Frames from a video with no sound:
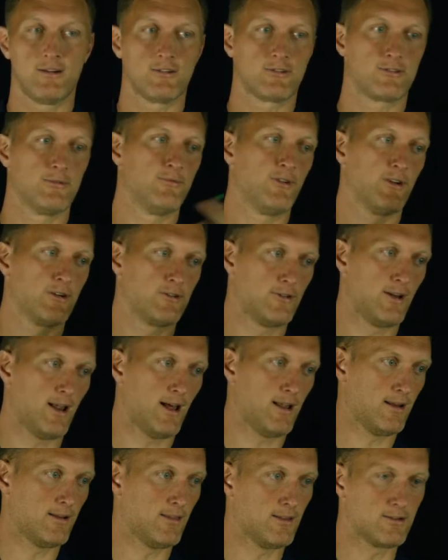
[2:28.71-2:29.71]
Here's some
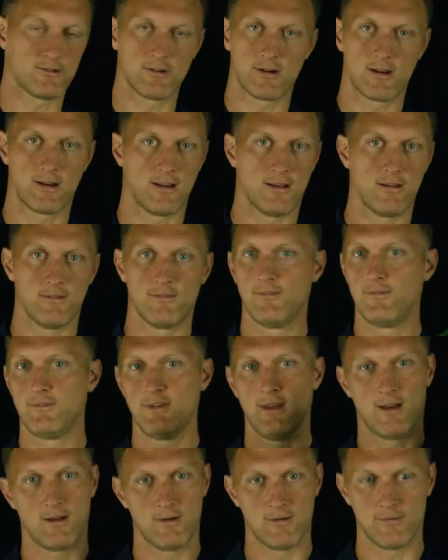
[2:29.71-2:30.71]
functionality that you're going to,
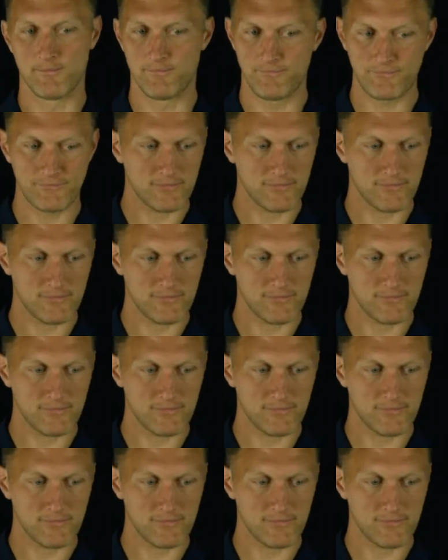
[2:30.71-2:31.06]
you know,